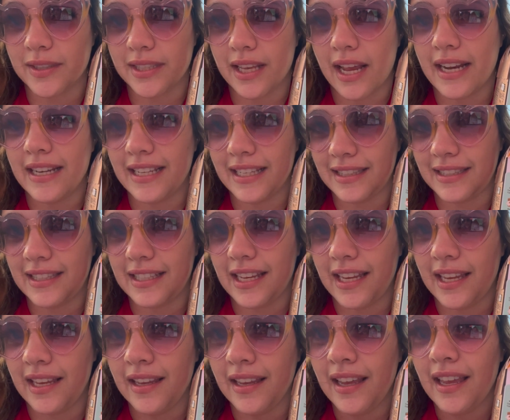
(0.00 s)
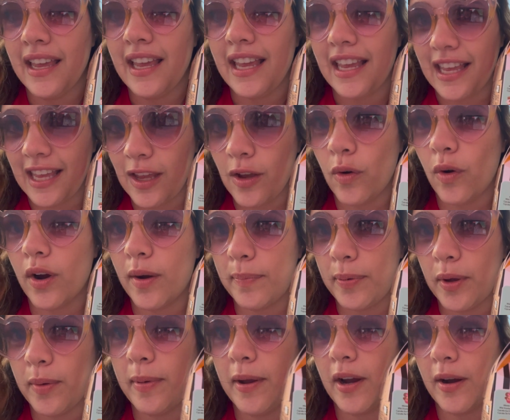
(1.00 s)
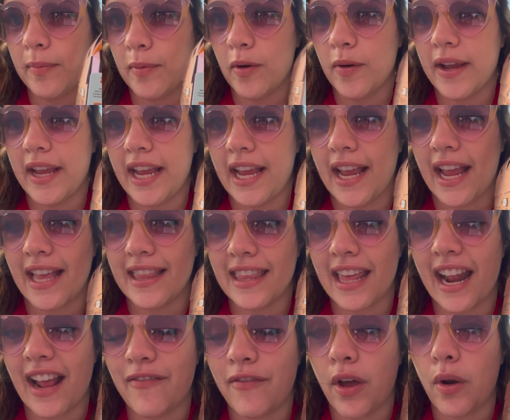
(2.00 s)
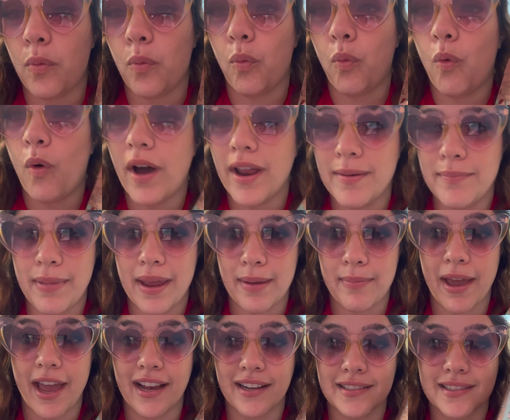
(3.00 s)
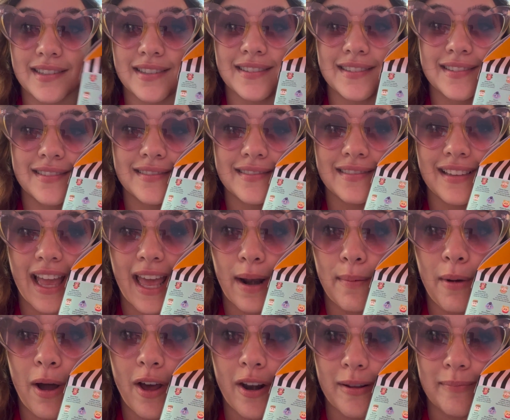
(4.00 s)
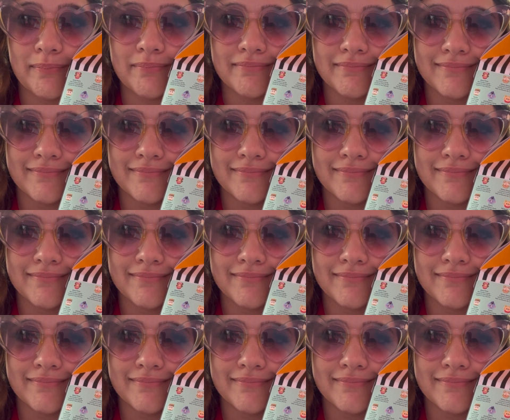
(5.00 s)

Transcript: I did see Eeyore, Pooh Bear, Marie, and then I found one Baymax and I bought him.